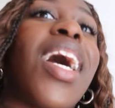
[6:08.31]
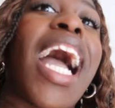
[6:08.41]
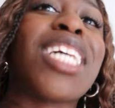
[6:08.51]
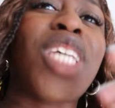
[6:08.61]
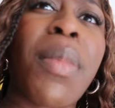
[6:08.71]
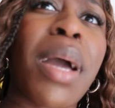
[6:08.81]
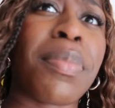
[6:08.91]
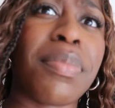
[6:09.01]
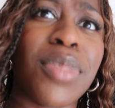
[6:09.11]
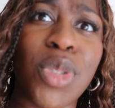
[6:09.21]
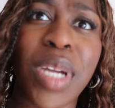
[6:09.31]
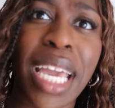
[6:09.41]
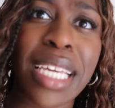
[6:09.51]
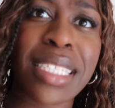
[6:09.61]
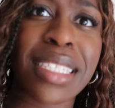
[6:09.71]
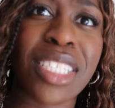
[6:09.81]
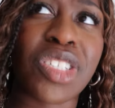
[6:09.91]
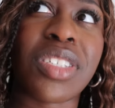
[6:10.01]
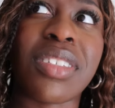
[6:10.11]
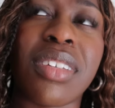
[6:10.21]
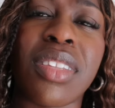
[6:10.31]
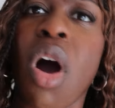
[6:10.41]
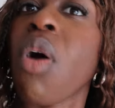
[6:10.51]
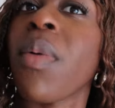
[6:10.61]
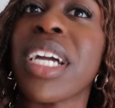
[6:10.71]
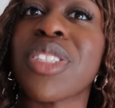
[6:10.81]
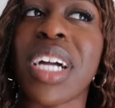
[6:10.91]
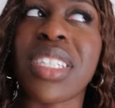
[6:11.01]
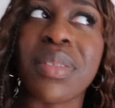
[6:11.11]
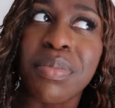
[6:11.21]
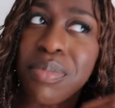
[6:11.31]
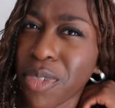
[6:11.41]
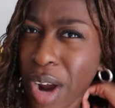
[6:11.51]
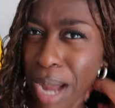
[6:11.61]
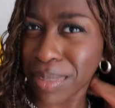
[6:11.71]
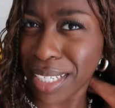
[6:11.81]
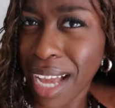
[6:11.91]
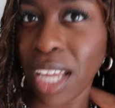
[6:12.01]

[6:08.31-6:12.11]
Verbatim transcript: I saw my suitcase just in the hallway so I just grabbed it.